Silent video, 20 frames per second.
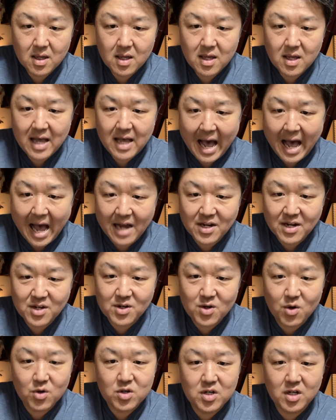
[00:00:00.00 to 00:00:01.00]
How do you
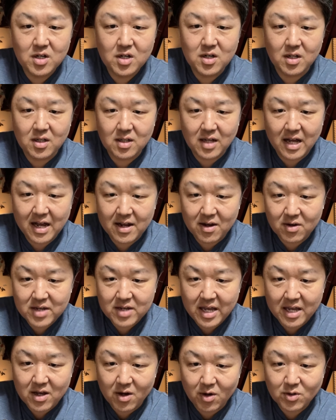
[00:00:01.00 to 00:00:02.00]
know good?
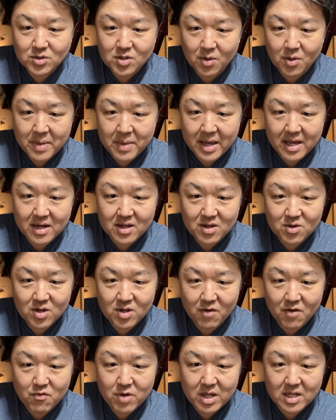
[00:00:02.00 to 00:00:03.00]
Okay, also, man, you
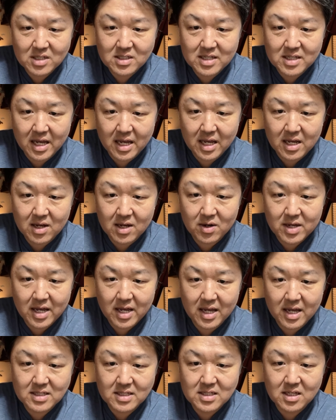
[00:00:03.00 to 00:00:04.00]
love real estate.
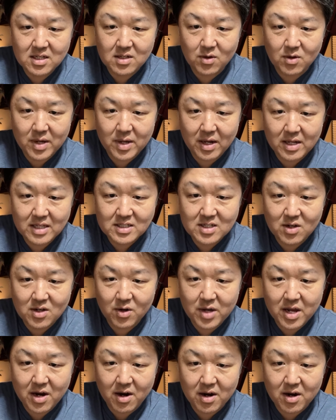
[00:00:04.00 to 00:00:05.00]
Okay, is it okay? Let's go
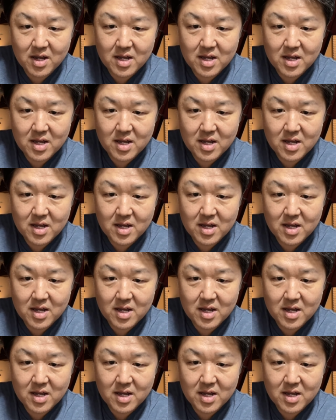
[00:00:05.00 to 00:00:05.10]
here.